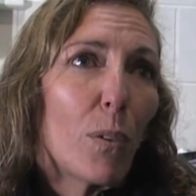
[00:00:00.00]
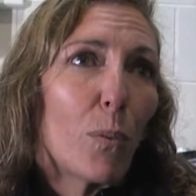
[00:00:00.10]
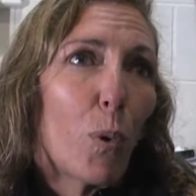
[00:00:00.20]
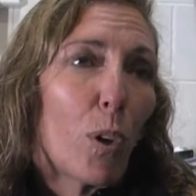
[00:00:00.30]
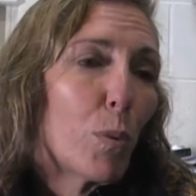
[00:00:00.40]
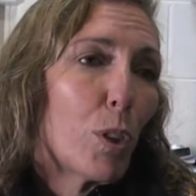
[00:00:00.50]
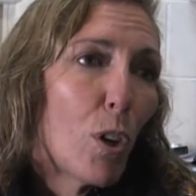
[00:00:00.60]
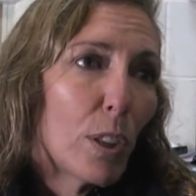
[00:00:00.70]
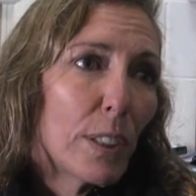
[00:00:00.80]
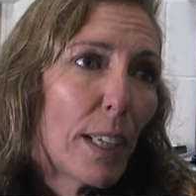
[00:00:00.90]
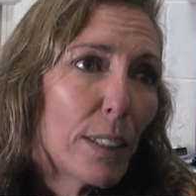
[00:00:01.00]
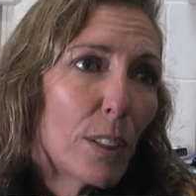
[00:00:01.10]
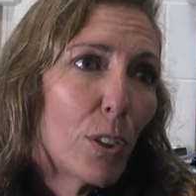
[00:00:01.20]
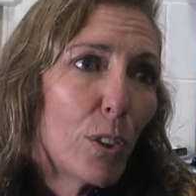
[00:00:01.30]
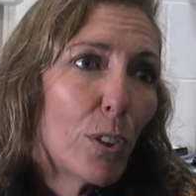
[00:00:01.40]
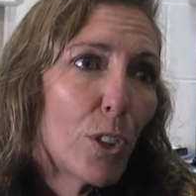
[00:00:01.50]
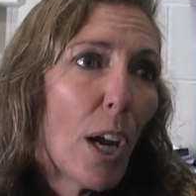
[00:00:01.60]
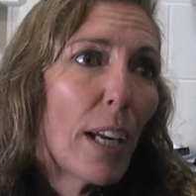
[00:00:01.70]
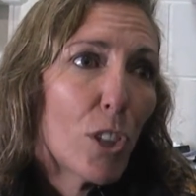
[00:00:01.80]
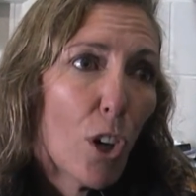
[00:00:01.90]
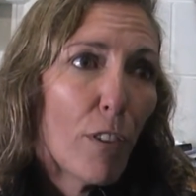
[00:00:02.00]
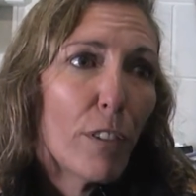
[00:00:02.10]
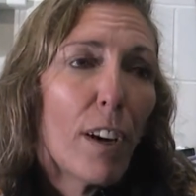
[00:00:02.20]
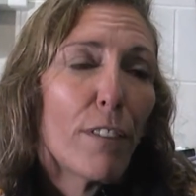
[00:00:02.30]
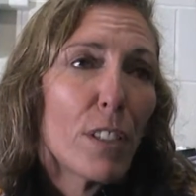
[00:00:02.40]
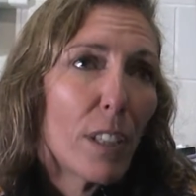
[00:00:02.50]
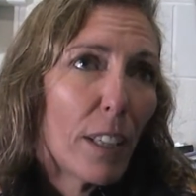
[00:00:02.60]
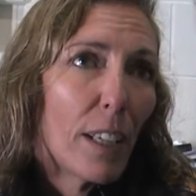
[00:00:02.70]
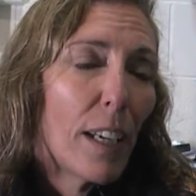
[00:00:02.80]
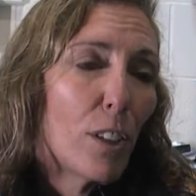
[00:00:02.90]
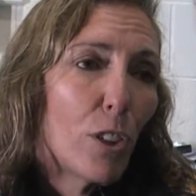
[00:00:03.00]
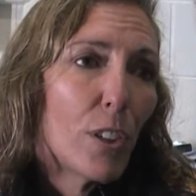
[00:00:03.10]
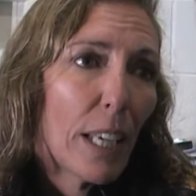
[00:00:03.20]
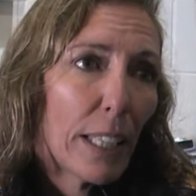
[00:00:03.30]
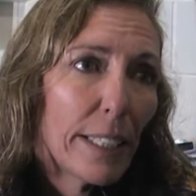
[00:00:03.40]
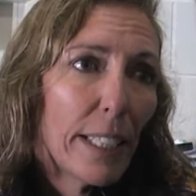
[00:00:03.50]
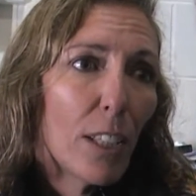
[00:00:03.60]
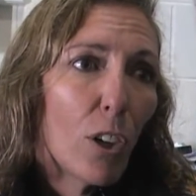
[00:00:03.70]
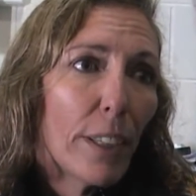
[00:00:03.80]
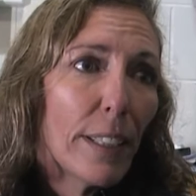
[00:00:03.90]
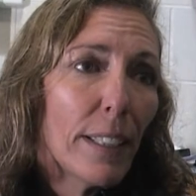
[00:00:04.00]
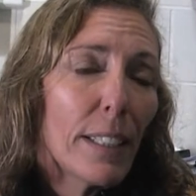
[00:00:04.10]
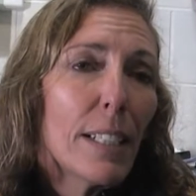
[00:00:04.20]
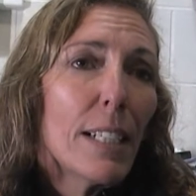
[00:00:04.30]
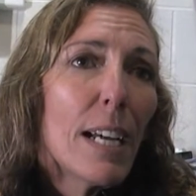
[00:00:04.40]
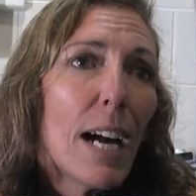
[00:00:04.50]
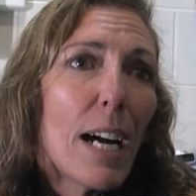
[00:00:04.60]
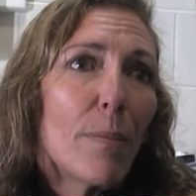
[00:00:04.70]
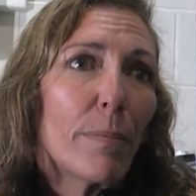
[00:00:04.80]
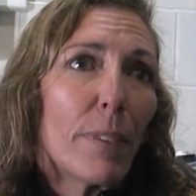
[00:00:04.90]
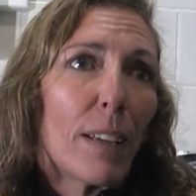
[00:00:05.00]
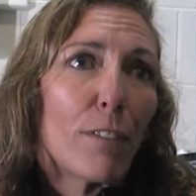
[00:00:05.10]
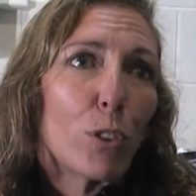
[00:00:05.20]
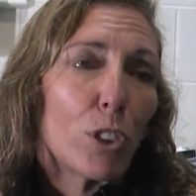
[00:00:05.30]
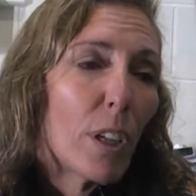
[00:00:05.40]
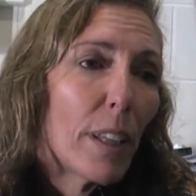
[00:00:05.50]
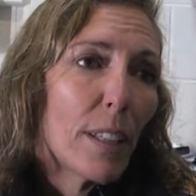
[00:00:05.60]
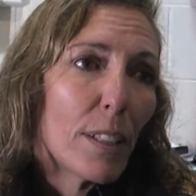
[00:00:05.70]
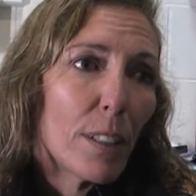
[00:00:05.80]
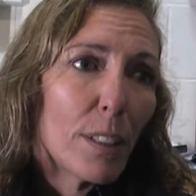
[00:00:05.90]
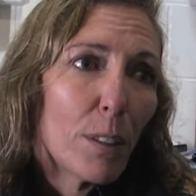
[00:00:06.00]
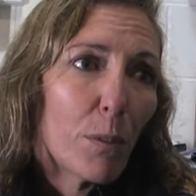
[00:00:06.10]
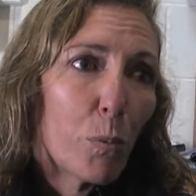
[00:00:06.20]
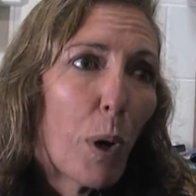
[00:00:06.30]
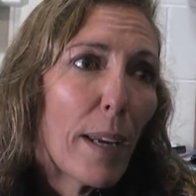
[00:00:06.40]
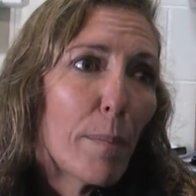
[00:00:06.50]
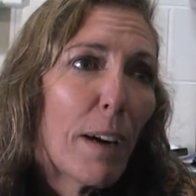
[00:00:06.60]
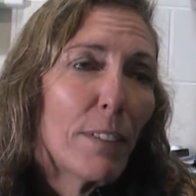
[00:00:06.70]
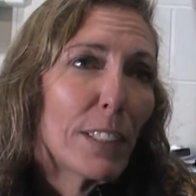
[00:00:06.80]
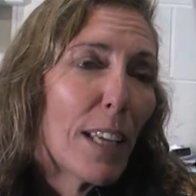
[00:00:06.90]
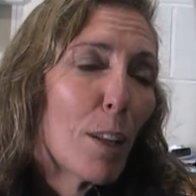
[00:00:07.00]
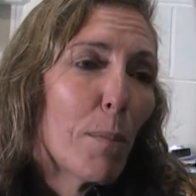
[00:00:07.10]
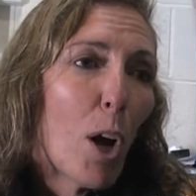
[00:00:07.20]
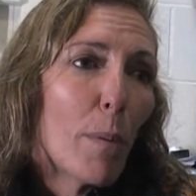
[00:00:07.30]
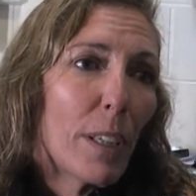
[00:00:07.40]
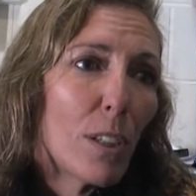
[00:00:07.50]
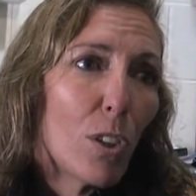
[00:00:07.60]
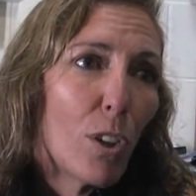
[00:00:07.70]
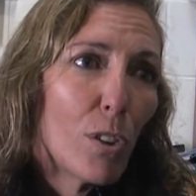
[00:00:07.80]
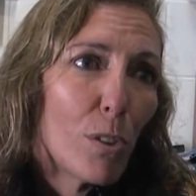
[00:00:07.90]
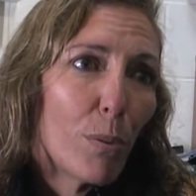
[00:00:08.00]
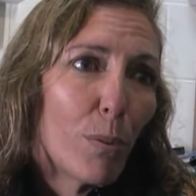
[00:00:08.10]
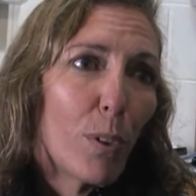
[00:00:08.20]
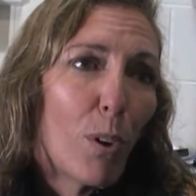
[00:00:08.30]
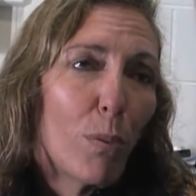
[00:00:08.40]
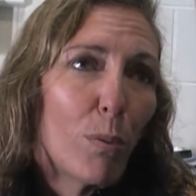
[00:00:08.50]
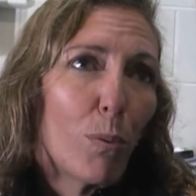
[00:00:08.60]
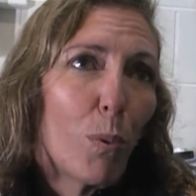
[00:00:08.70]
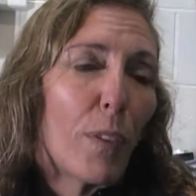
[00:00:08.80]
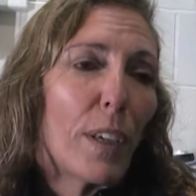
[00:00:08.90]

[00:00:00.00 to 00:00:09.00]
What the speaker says: what it would cost us to change over our facility and use LED lighting. Unfortunately, this is way above us at the moment in terms of what